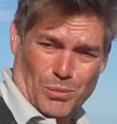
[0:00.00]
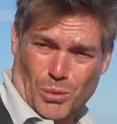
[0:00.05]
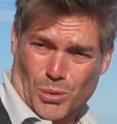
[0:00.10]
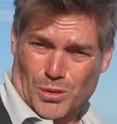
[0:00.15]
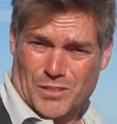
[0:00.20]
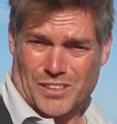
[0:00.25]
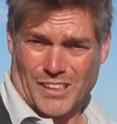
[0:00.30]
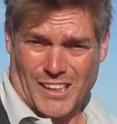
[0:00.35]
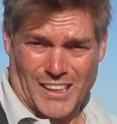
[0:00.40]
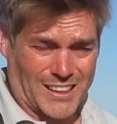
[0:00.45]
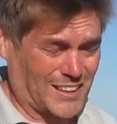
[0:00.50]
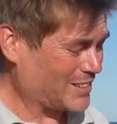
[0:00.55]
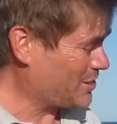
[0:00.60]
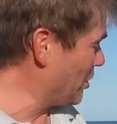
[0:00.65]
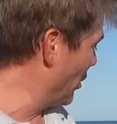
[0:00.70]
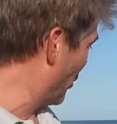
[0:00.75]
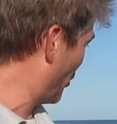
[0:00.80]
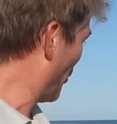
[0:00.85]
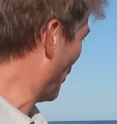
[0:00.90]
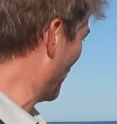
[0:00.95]
water,
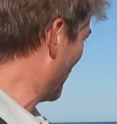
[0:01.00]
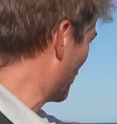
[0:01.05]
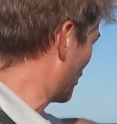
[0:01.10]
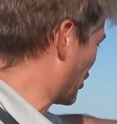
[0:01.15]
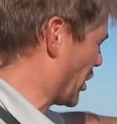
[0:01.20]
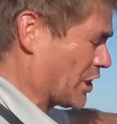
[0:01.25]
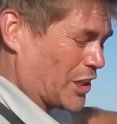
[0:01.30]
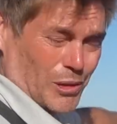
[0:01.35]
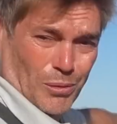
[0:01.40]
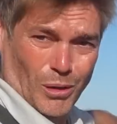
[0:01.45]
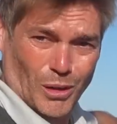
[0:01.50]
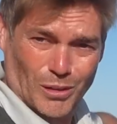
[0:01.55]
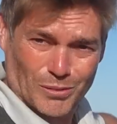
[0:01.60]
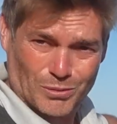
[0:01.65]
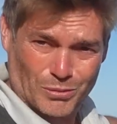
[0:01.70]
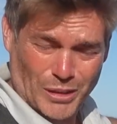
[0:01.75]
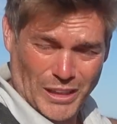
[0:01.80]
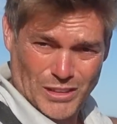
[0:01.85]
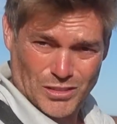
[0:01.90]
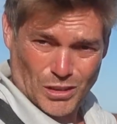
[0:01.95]
so I'll quickly show you what
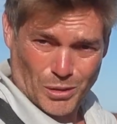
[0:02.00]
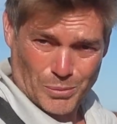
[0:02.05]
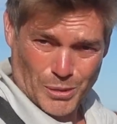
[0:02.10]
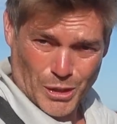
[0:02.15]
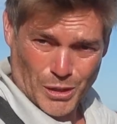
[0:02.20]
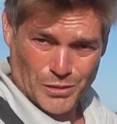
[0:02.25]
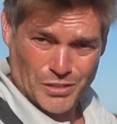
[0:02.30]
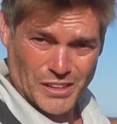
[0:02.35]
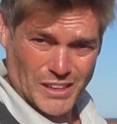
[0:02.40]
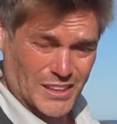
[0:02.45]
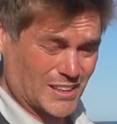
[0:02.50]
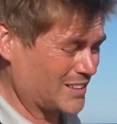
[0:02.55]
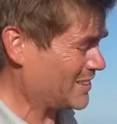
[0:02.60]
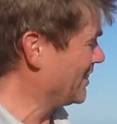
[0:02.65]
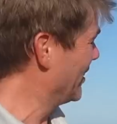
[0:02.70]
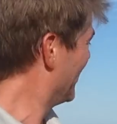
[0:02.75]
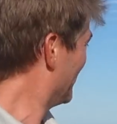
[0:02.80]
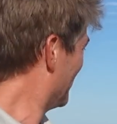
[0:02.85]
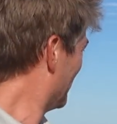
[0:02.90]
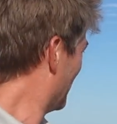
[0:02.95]
rigs I'm using
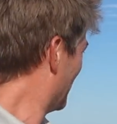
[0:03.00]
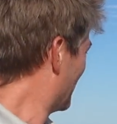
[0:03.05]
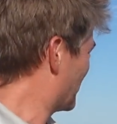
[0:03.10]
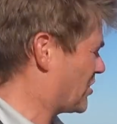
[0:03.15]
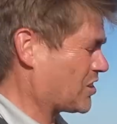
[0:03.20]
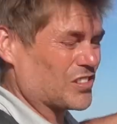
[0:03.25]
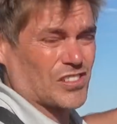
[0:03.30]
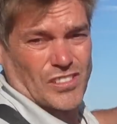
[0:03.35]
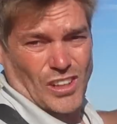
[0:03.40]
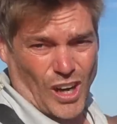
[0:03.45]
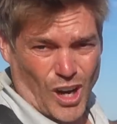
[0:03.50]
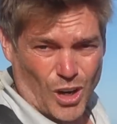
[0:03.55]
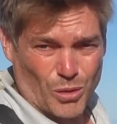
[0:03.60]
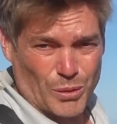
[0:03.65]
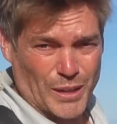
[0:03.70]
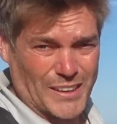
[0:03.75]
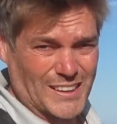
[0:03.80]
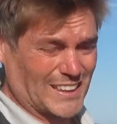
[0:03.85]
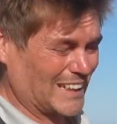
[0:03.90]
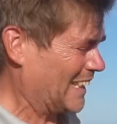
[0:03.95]
to start
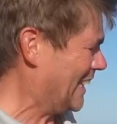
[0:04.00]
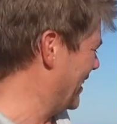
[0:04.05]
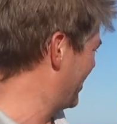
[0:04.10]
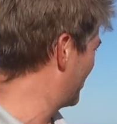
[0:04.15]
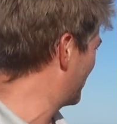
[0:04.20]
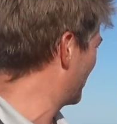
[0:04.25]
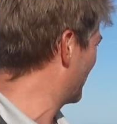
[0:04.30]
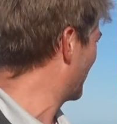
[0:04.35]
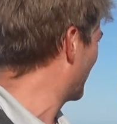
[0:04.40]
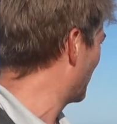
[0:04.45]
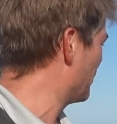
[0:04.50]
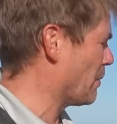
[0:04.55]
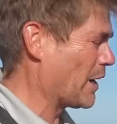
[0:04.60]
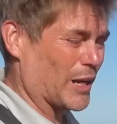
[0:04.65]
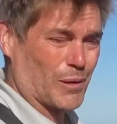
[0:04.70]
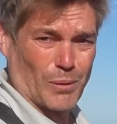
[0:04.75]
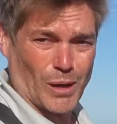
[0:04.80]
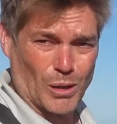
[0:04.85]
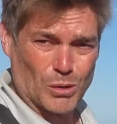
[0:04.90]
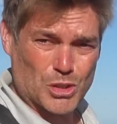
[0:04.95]
with. At least it
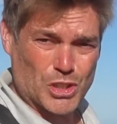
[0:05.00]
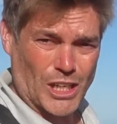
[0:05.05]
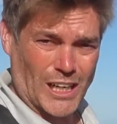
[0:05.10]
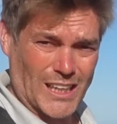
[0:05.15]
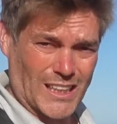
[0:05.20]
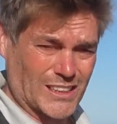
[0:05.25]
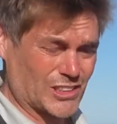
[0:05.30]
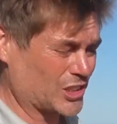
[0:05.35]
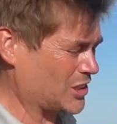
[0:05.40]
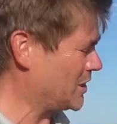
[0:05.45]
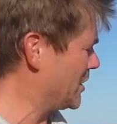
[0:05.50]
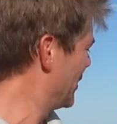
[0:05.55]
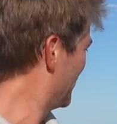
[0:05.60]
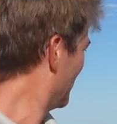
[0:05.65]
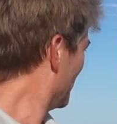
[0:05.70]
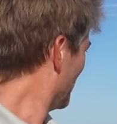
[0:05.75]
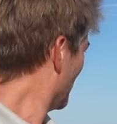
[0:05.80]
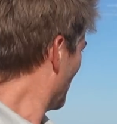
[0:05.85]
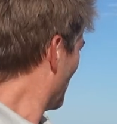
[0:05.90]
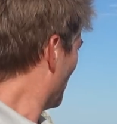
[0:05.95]
may well change,
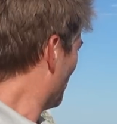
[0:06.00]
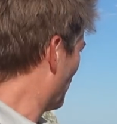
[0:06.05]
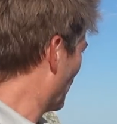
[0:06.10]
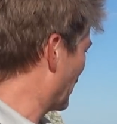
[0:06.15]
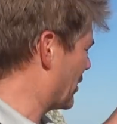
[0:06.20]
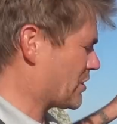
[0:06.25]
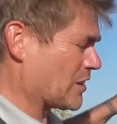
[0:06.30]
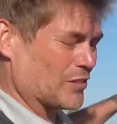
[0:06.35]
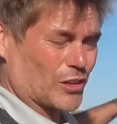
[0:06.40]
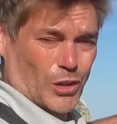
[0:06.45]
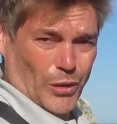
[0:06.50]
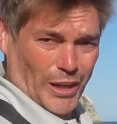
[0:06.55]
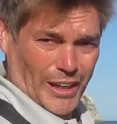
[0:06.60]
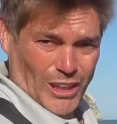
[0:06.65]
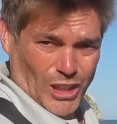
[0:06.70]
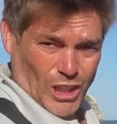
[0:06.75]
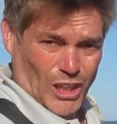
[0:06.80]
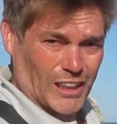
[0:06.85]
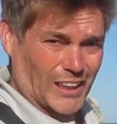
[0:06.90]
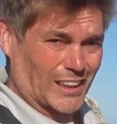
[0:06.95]
but let's have a
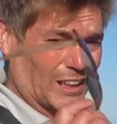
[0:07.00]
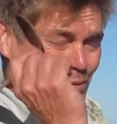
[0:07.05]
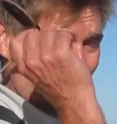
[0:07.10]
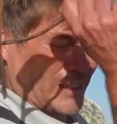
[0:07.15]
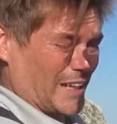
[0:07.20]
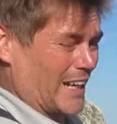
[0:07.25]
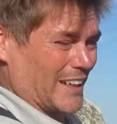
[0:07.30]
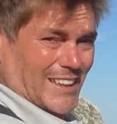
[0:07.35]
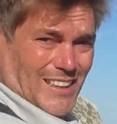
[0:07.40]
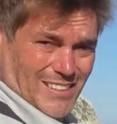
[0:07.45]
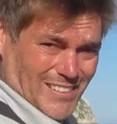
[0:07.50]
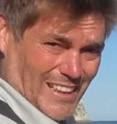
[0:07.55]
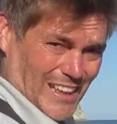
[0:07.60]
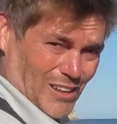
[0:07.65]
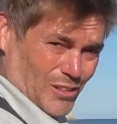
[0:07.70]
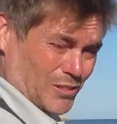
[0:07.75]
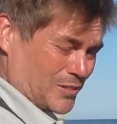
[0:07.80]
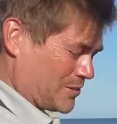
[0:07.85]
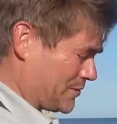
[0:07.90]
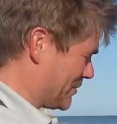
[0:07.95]
quick look and then we'll get these
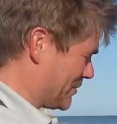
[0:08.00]
out.